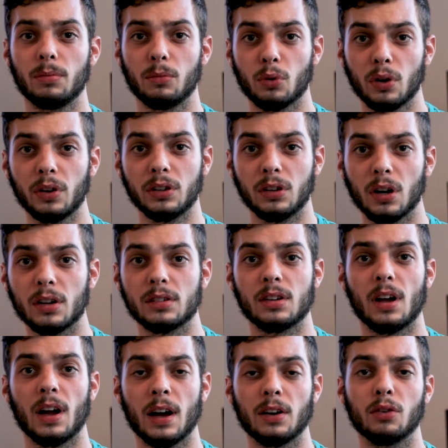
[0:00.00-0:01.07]
really does
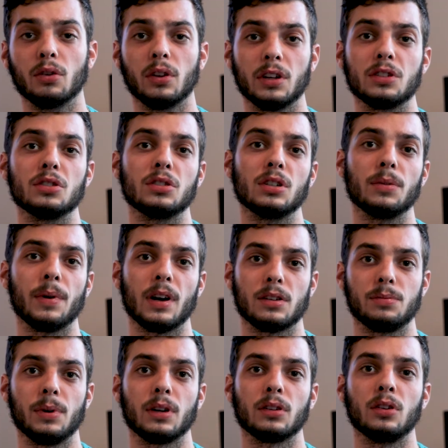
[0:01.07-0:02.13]
add a relationship
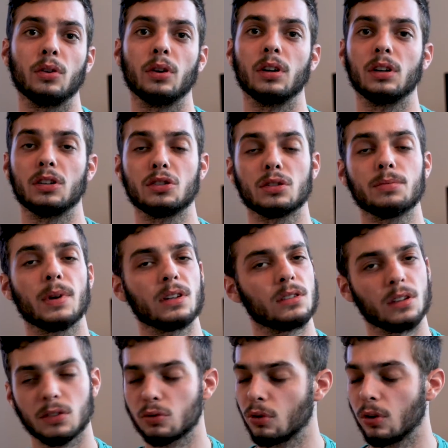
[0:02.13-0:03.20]
aspect to it, and it just makes
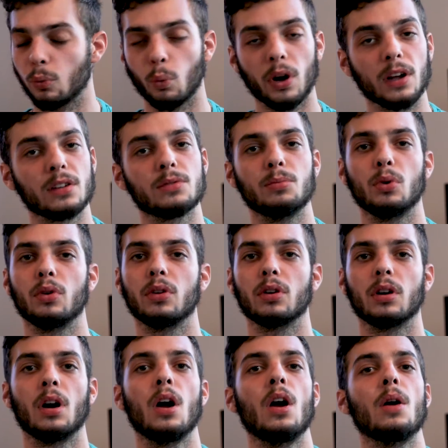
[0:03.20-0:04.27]
things run way
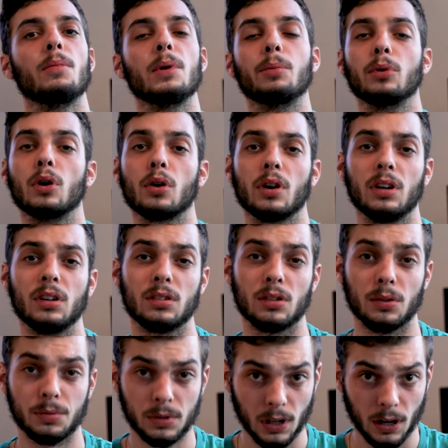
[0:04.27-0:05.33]
smoother. People don't get as
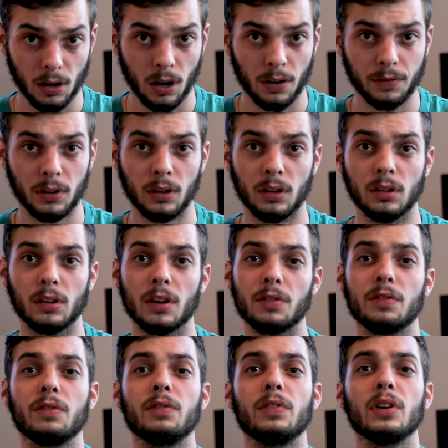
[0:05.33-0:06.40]
upset often. They
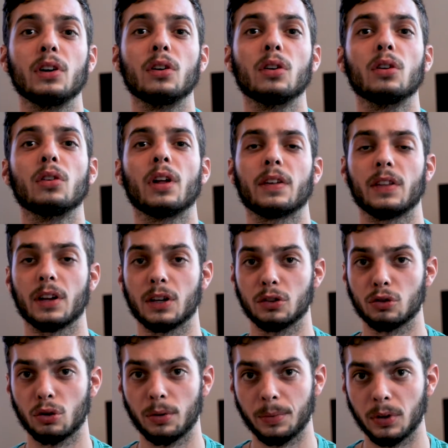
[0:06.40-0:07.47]
feel like they
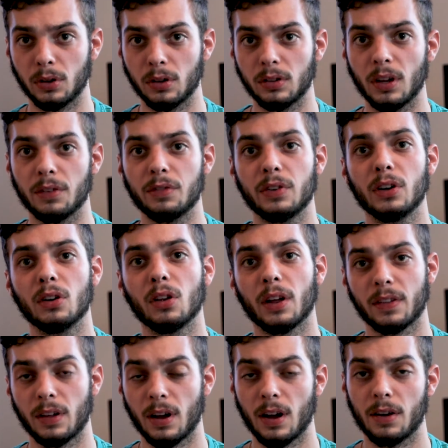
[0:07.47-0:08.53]
contributed, they feel
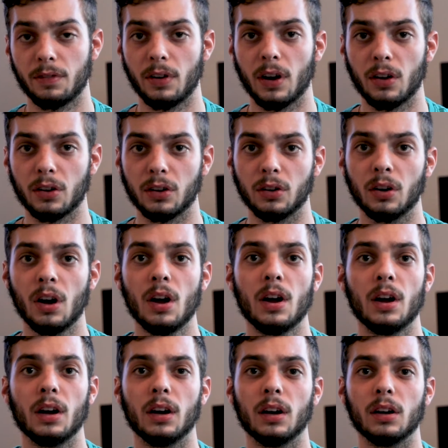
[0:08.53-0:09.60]
like they have value,
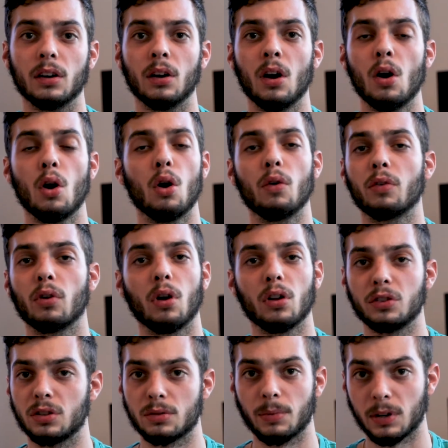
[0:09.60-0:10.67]
and overall
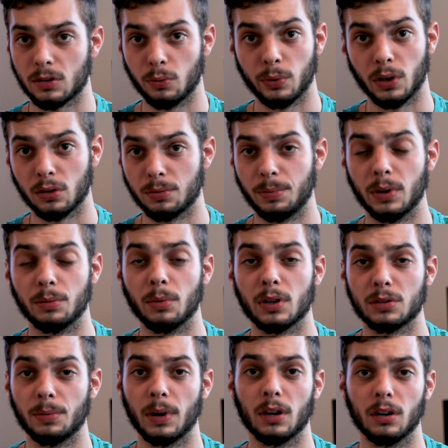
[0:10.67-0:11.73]
it just makes the wheel spin
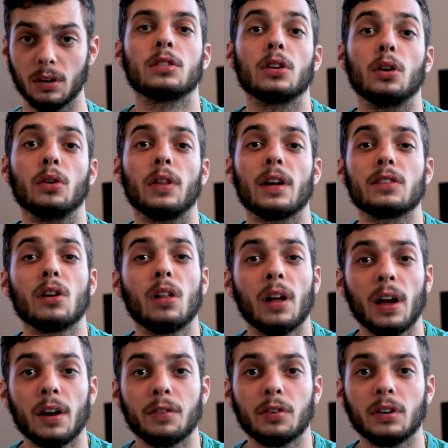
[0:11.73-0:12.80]
much better. So that's all I
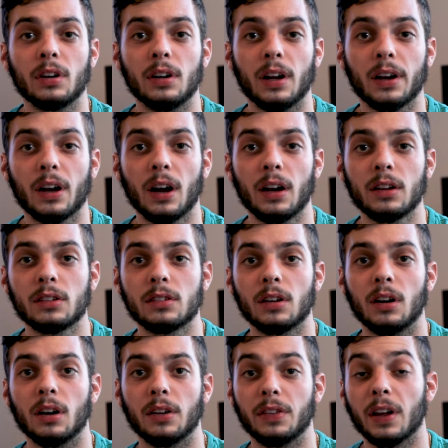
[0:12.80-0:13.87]
have for today, guys.
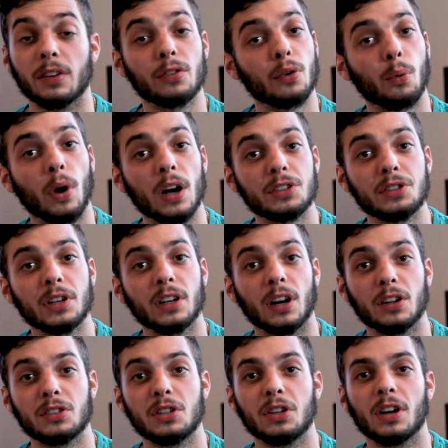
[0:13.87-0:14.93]
Thanks for watching, and
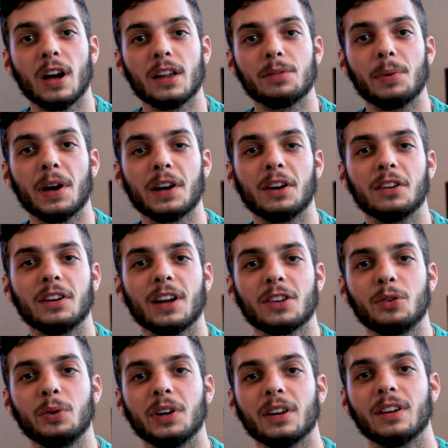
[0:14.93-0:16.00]
I'll see you guys back here
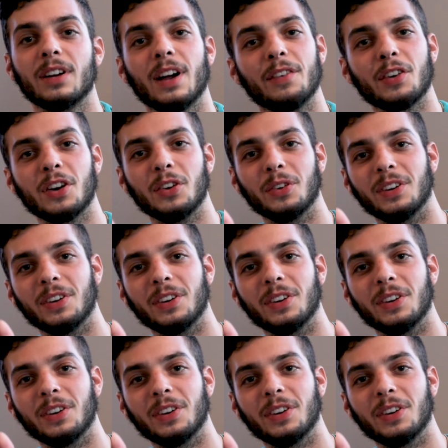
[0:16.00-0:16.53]
next week. Have a good